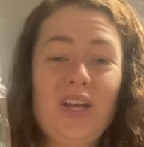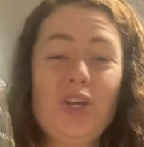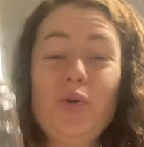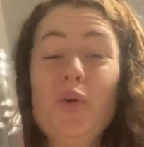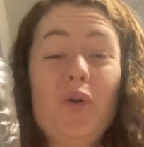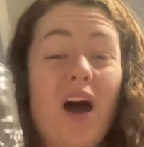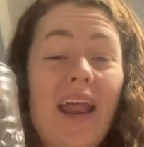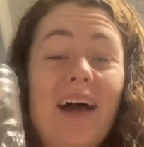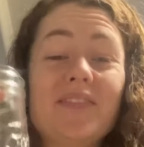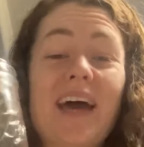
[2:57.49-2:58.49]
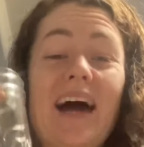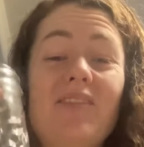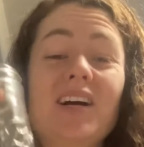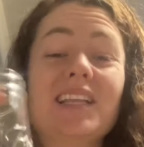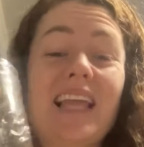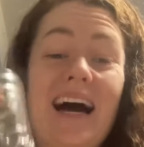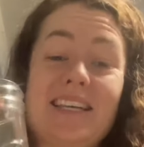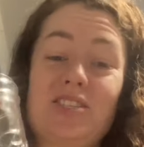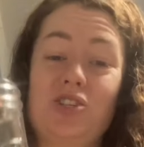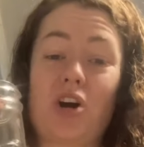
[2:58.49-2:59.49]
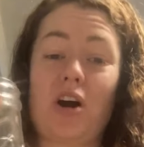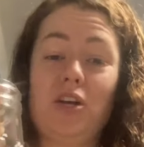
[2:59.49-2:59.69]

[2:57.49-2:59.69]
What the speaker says: You do not have to have a glass jar.